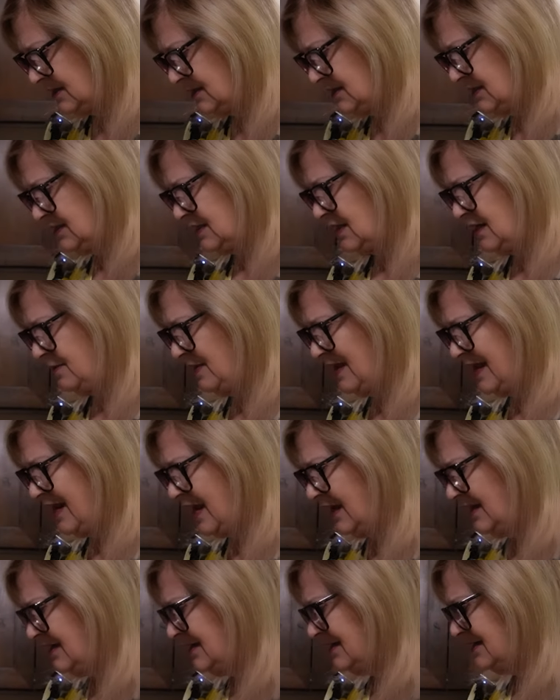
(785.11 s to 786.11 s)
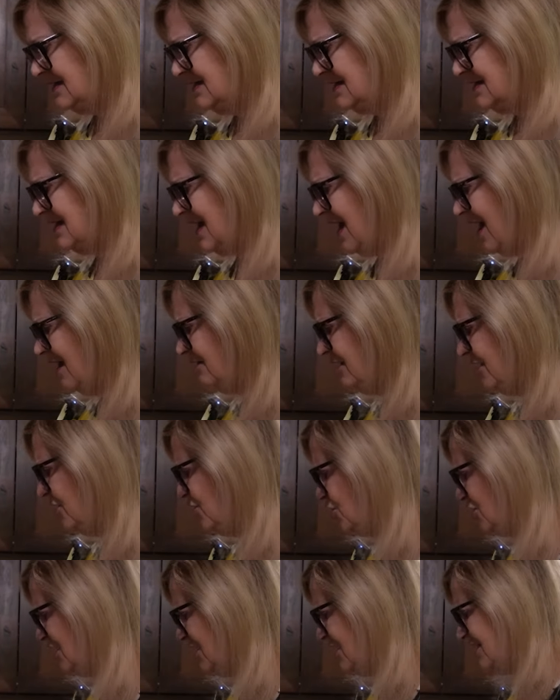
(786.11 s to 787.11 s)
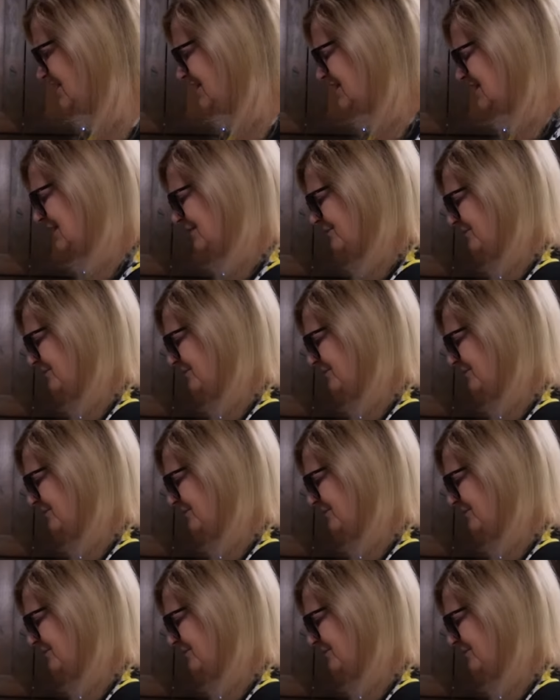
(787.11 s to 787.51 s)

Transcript: This is gonna be delicious.